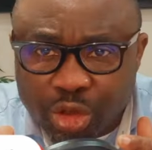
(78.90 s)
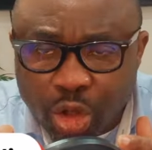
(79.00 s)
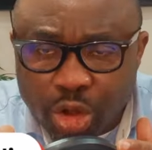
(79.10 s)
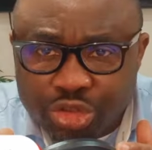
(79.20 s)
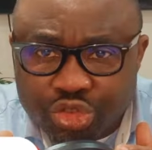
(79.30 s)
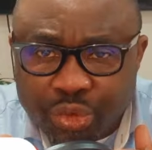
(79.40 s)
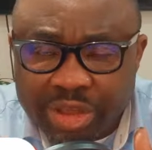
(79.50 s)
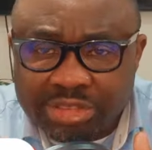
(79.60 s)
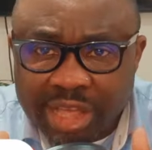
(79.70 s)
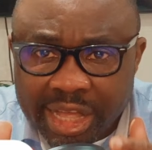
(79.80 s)

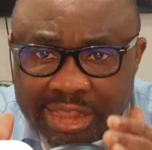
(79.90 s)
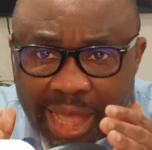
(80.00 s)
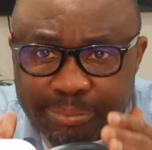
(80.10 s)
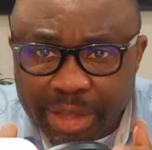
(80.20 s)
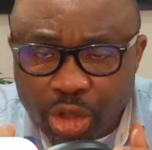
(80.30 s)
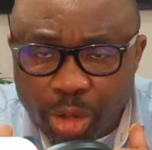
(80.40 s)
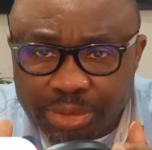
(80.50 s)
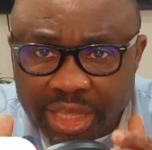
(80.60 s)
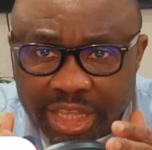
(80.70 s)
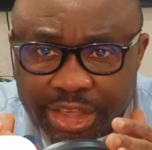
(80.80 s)
countries that make
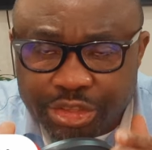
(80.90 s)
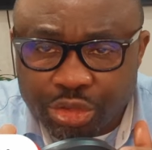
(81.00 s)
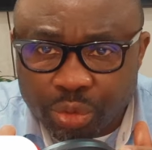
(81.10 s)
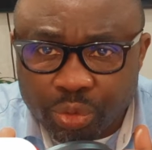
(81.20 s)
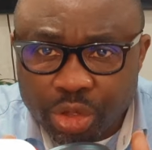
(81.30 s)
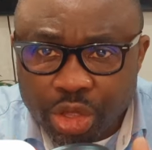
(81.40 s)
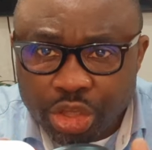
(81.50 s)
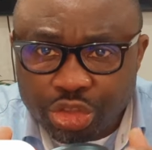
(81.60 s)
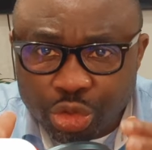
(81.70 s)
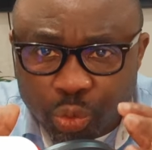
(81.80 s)
up the EU.
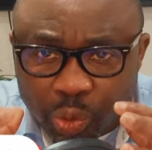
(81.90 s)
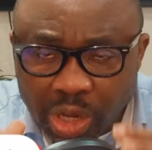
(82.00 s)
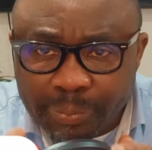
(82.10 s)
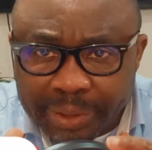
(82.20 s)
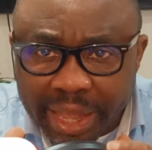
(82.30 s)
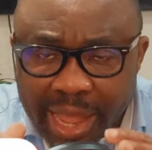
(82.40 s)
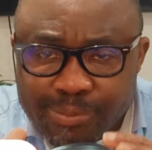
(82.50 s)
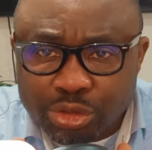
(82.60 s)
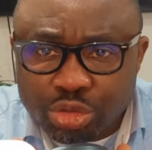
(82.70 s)
You will be able